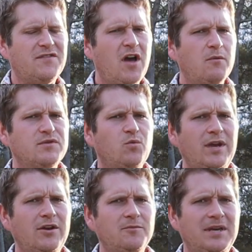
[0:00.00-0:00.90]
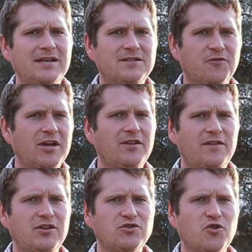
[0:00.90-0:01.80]
thought was weird because, frankly,
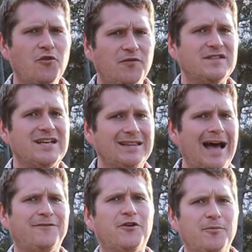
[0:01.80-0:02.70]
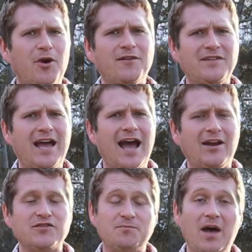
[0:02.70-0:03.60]
the control feels a lot firmer off the
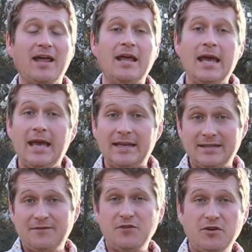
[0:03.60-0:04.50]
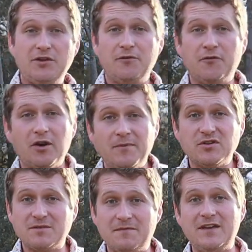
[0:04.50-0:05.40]
irons, but it did feel a little firm.
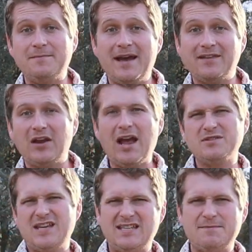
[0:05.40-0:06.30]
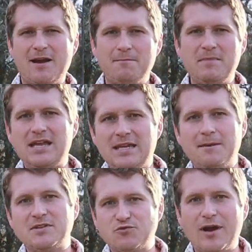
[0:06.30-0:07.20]
There's some feedback there. I would say it's about a
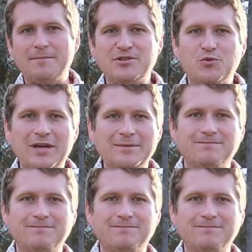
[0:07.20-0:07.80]
medium. It's right in between.